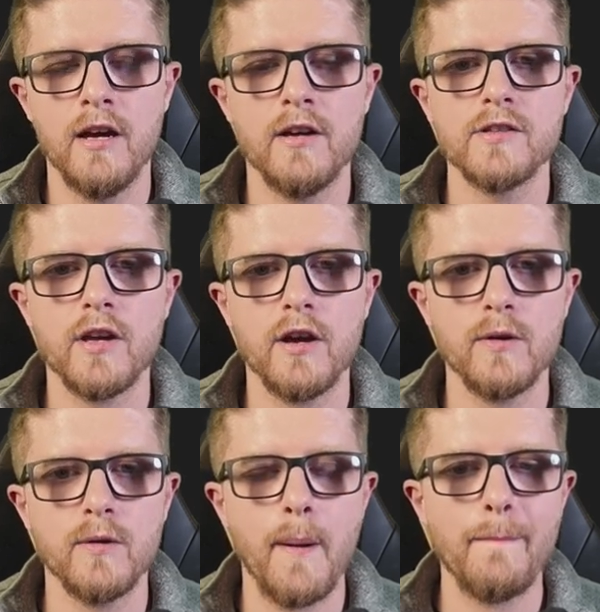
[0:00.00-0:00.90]

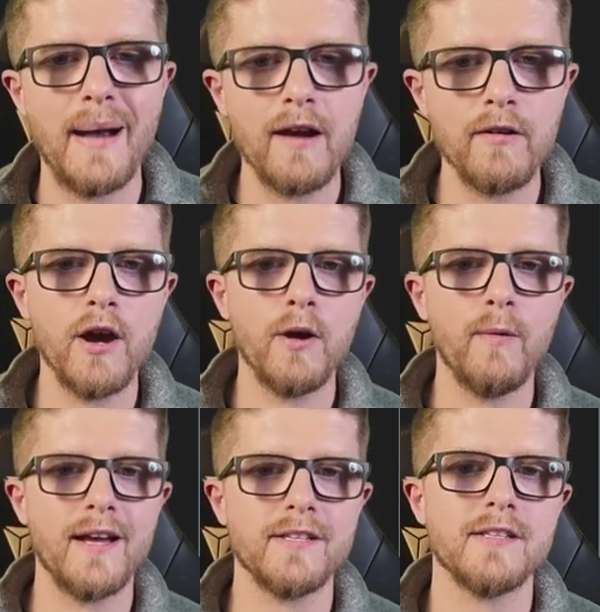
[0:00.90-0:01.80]
So Parrot
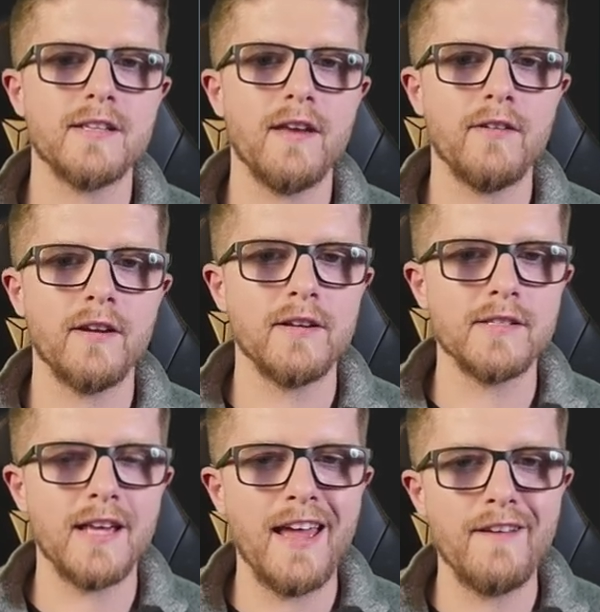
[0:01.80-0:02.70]
OS has given
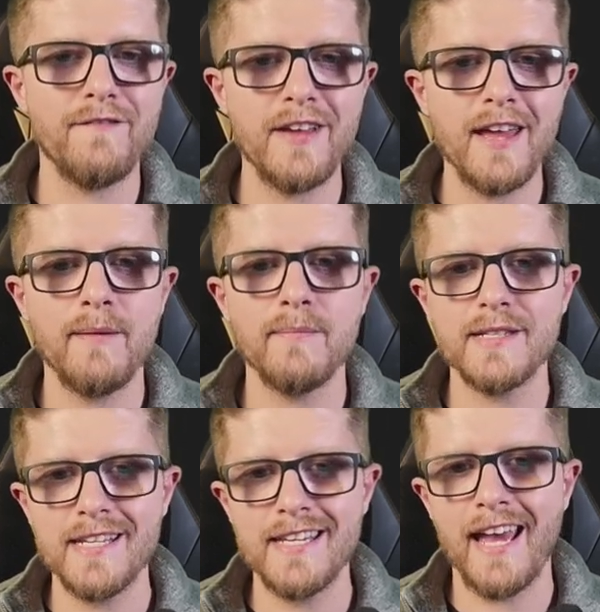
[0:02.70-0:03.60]
us a
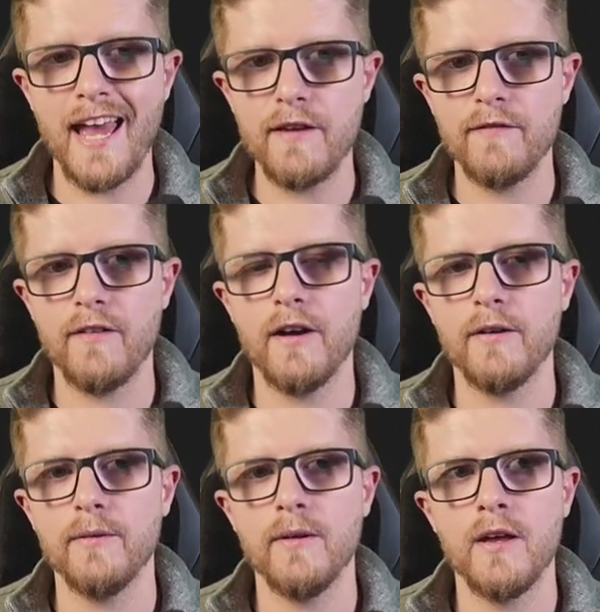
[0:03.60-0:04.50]
VMDK
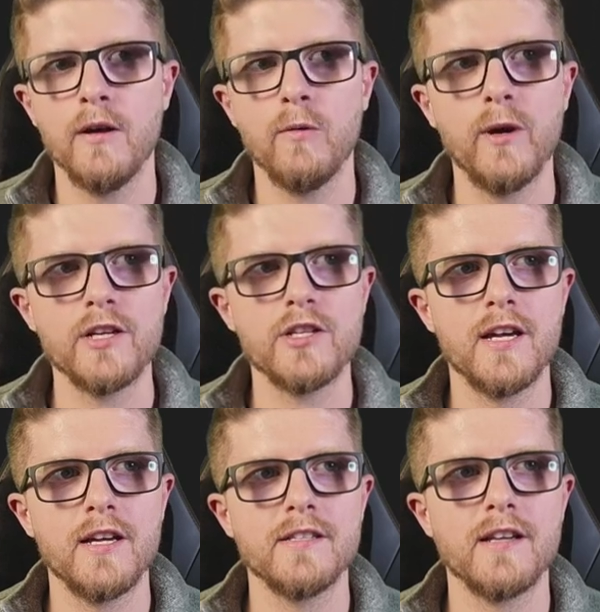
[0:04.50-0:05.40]
file, which
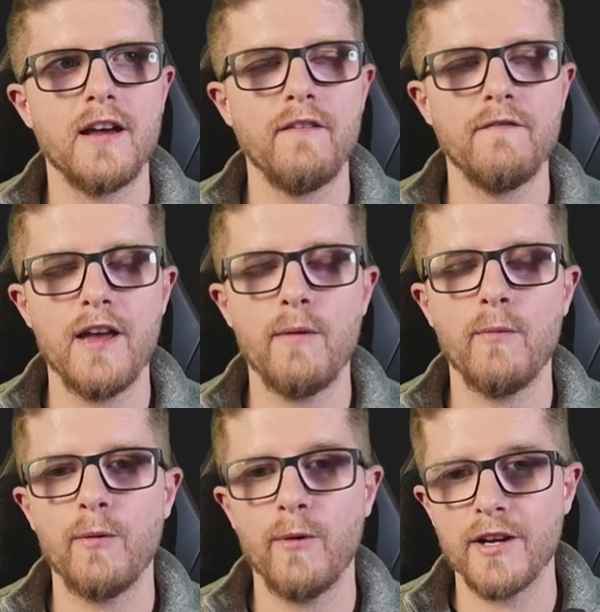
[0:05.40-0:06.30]
is a
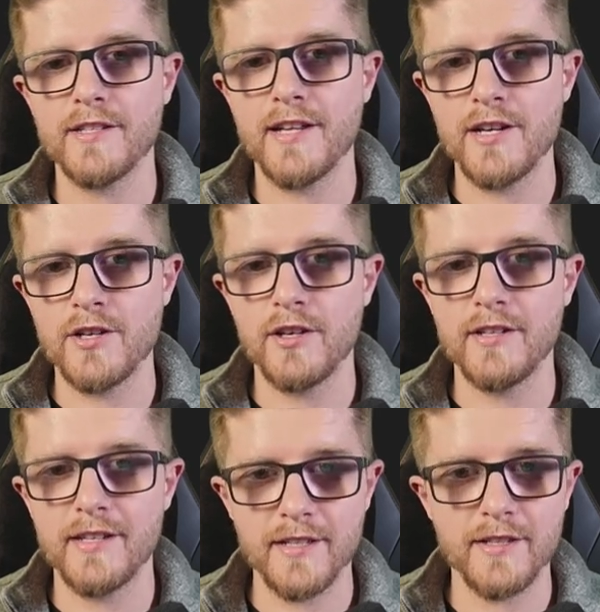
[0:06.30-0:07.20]
VMware
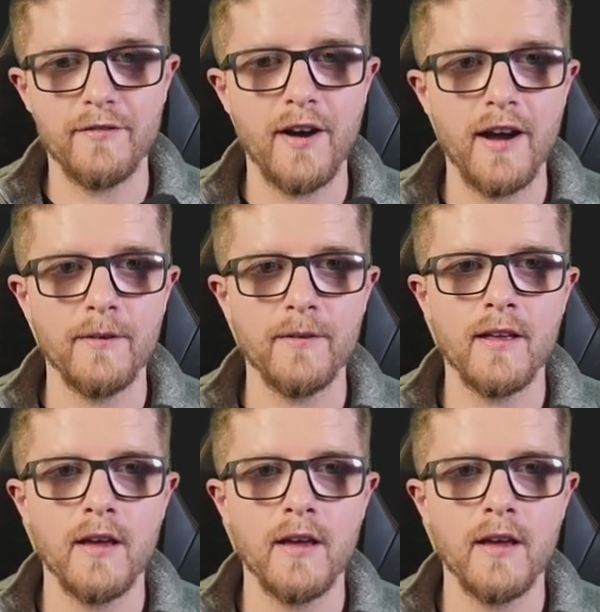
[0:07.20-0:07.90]
Workstation disk file,